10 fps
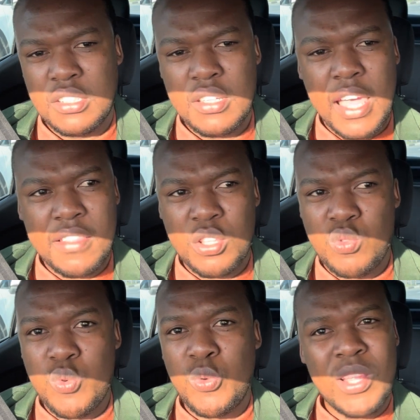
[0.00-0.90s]
and it
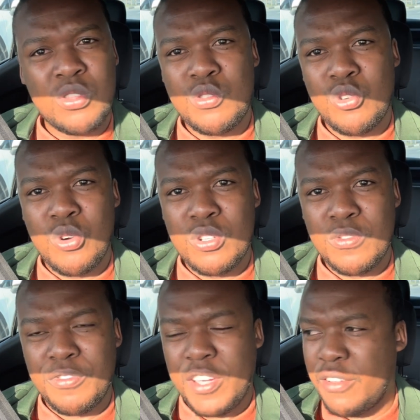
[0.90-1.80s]
will want you to go to
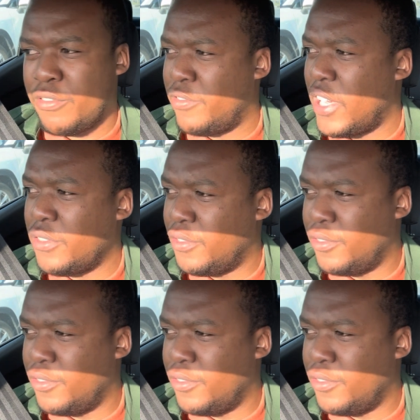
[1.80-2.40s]
5.